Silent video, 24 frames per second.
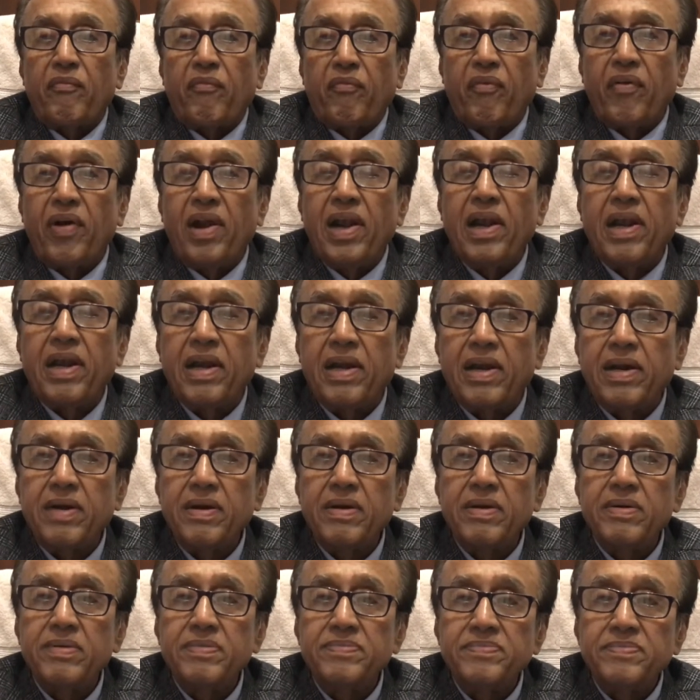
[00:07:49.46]
field,
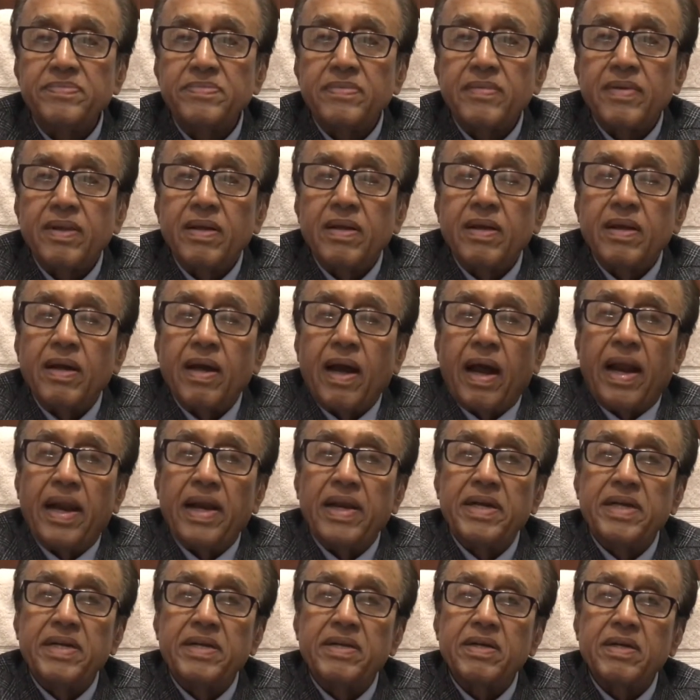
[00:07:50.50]

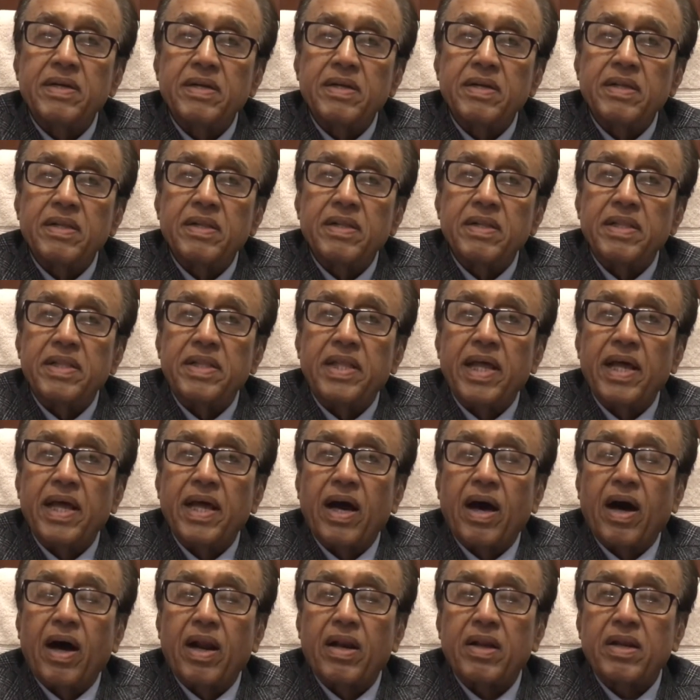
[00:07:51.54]
and they
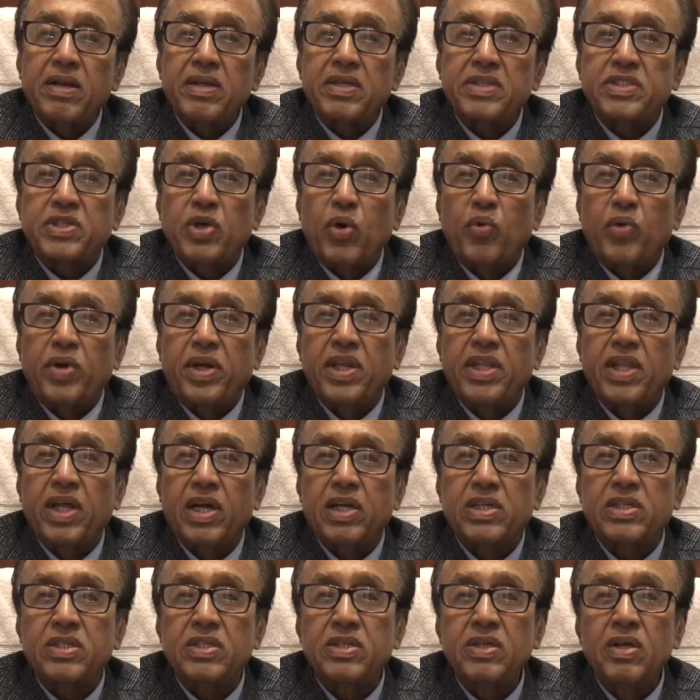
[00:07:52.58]
are
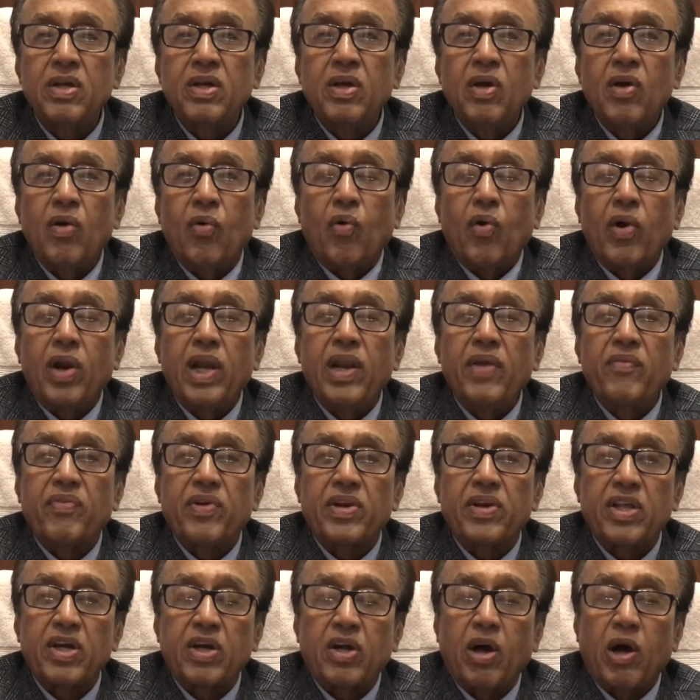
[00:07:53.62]
chowkidars only for
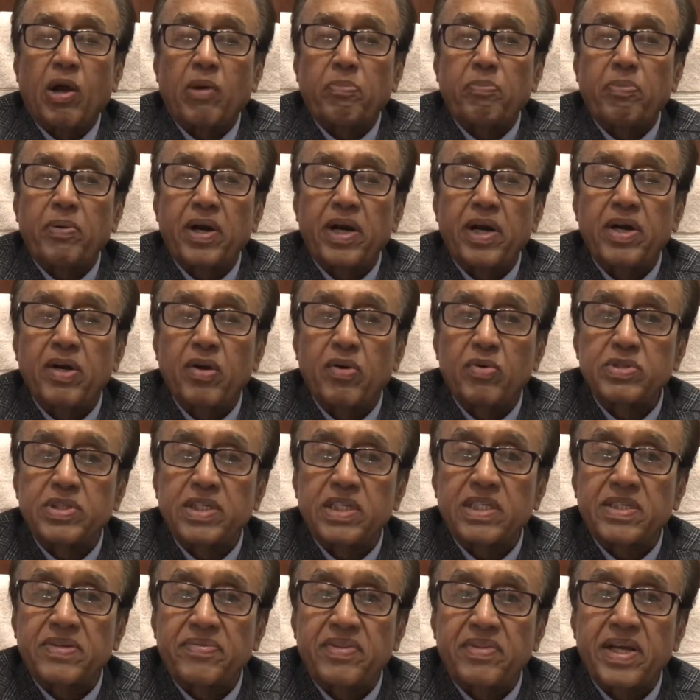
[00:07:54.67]
the corporate
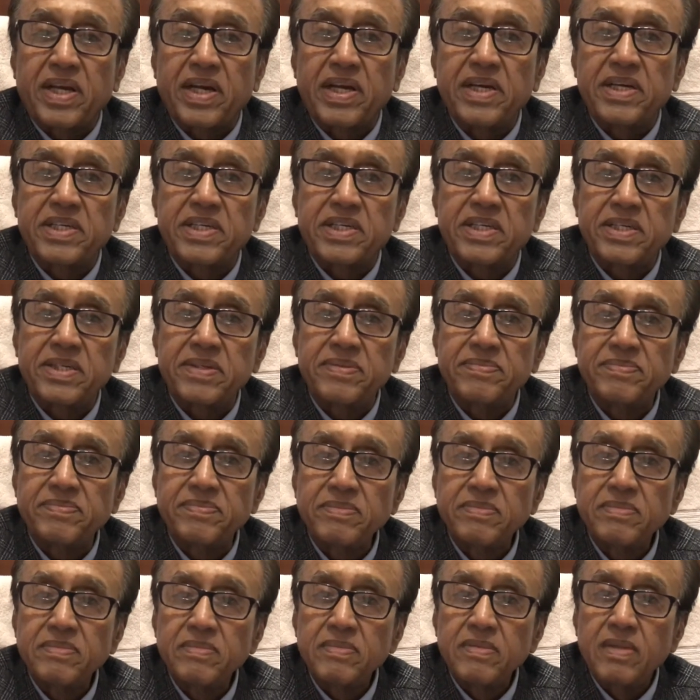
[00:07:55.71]
houses of the country.
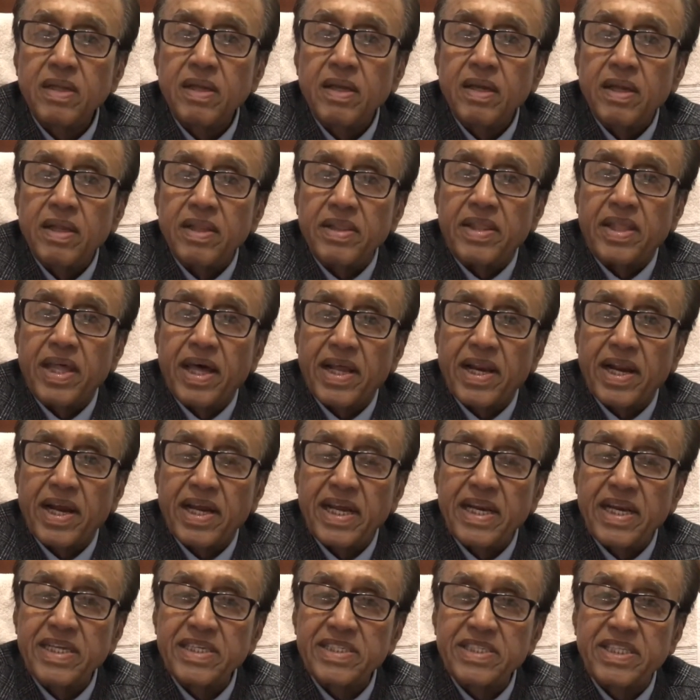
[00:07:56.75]
They are
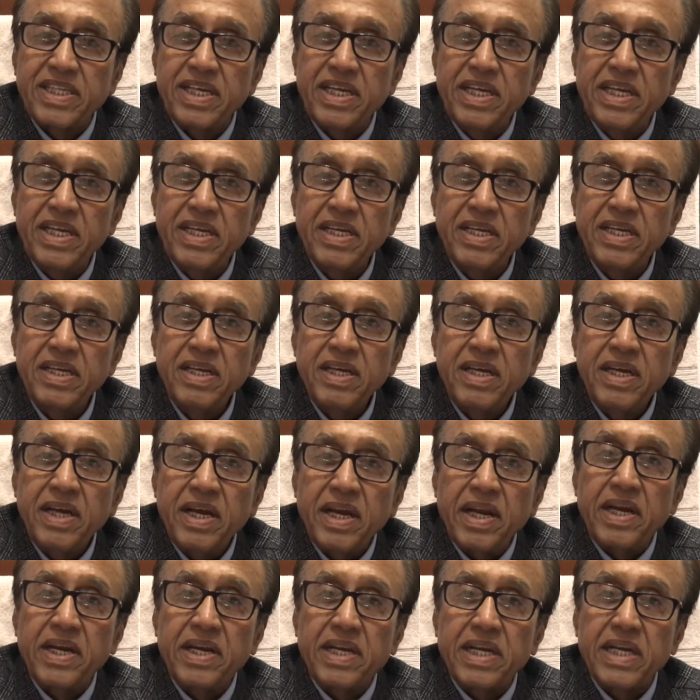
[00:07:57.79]
against the
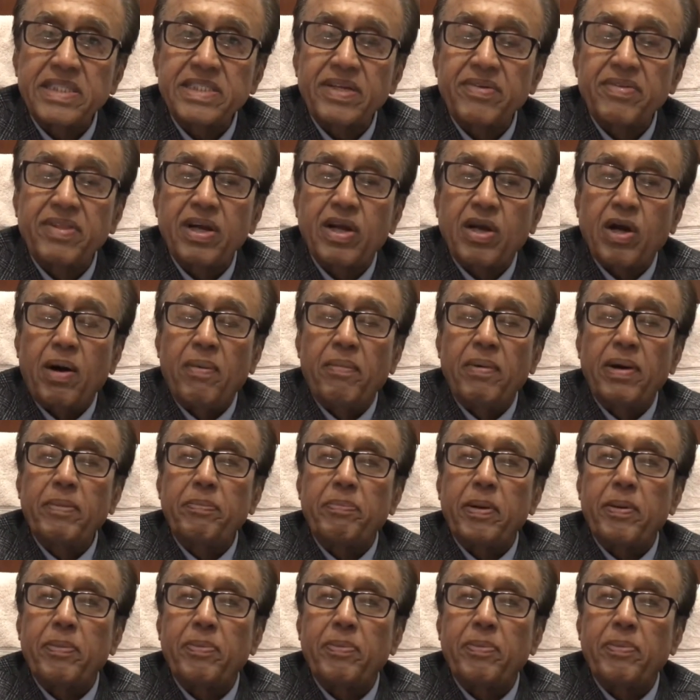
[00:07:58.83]
interests of the common